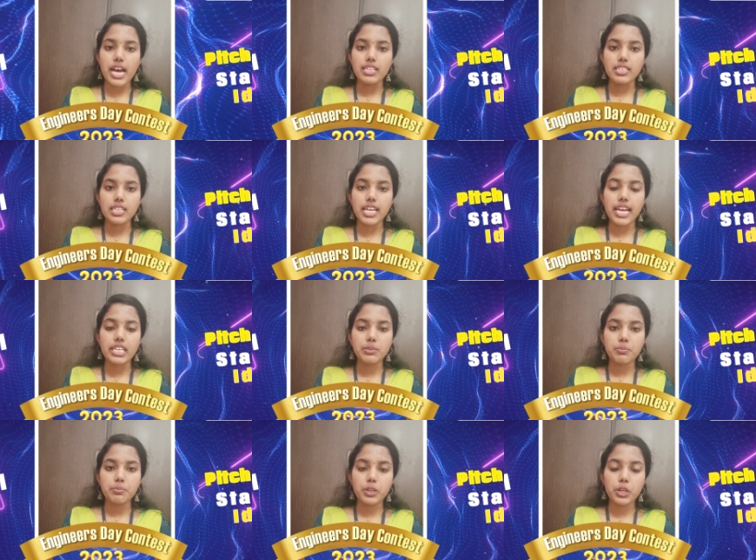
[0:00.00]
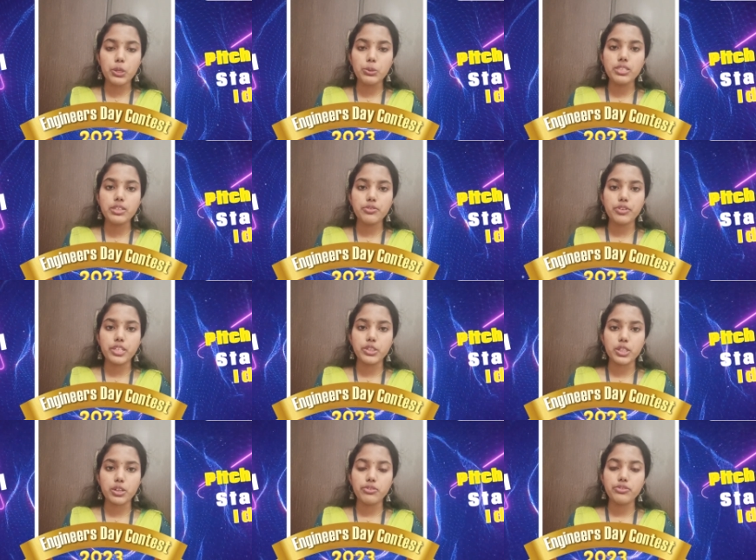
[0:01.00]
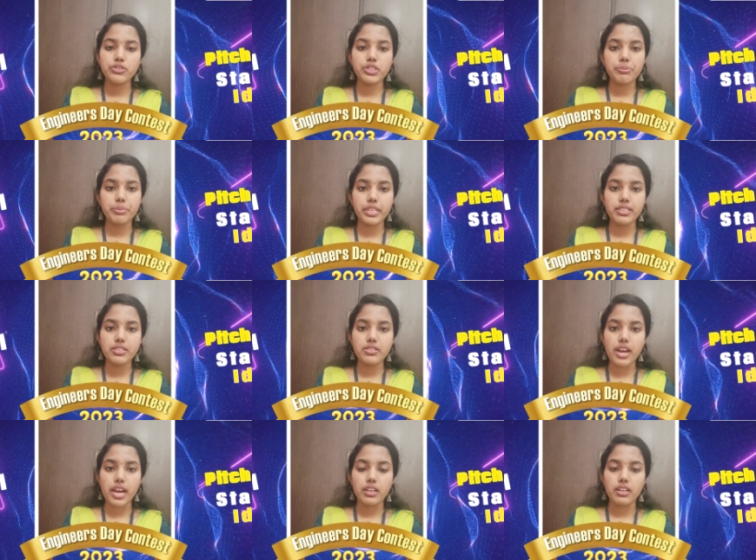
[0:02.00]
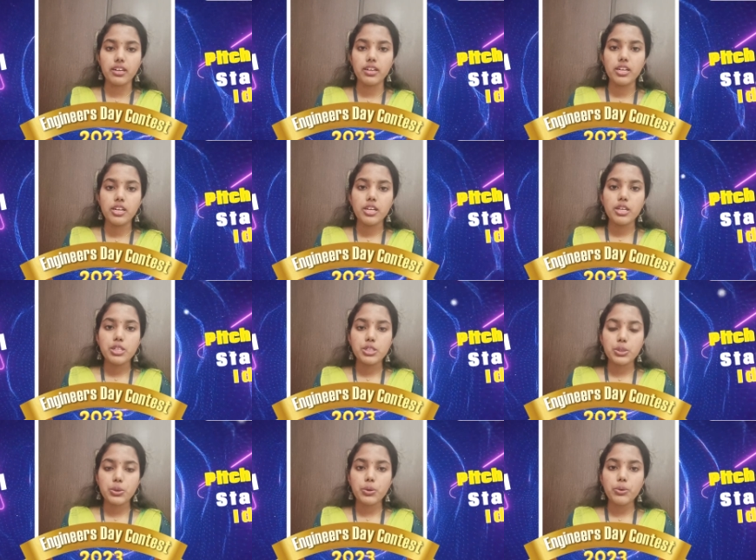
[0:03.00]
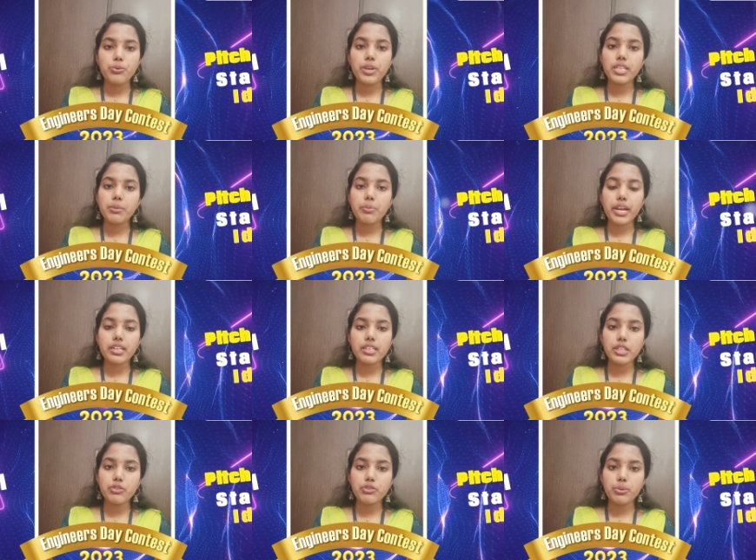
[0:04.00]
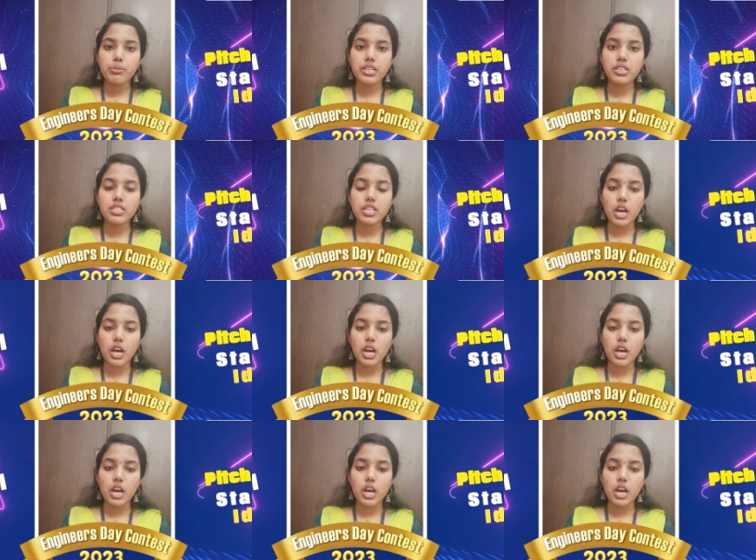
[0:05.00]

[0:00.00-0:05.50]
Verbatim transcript: has an exclusive feature of GPS tracker. So, when the pregnant woman is